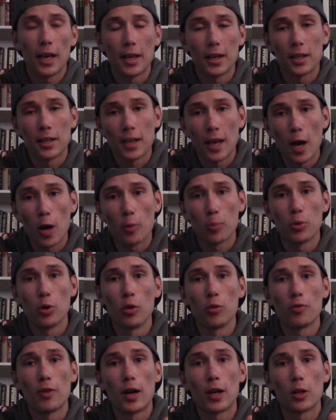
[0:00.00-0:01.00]
an account
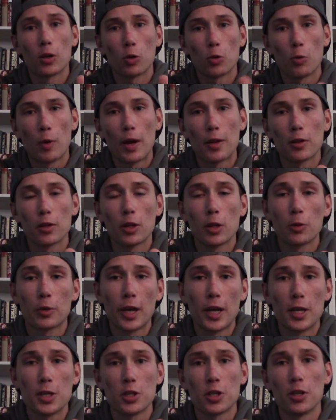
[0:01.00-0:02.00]
profile around the
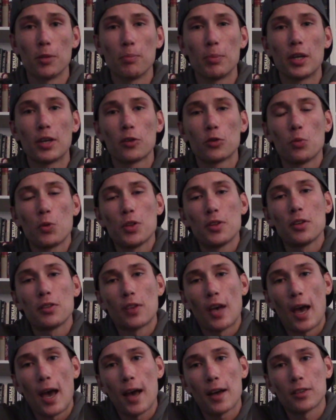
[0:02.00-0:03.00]
location, because what this
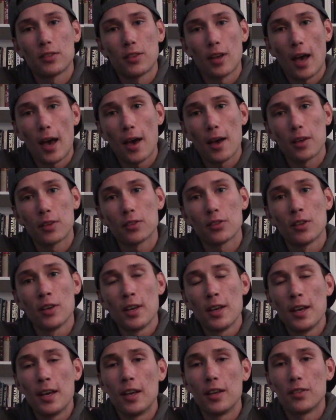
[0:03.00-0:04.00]
acts as
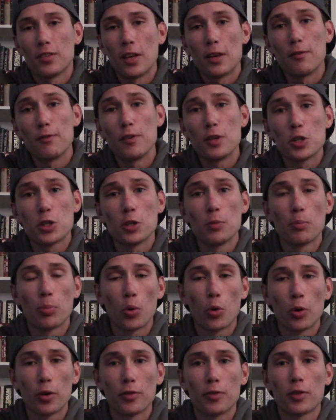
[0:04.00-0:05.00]
is a vision
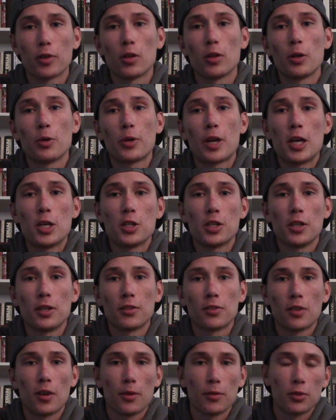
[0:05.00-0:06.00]
board for the location
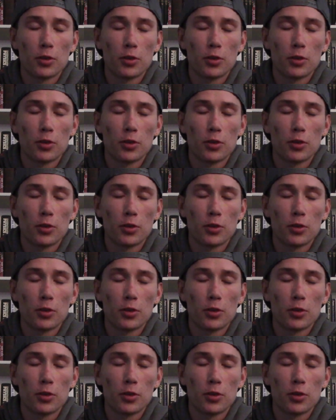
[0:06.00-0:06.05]
itself.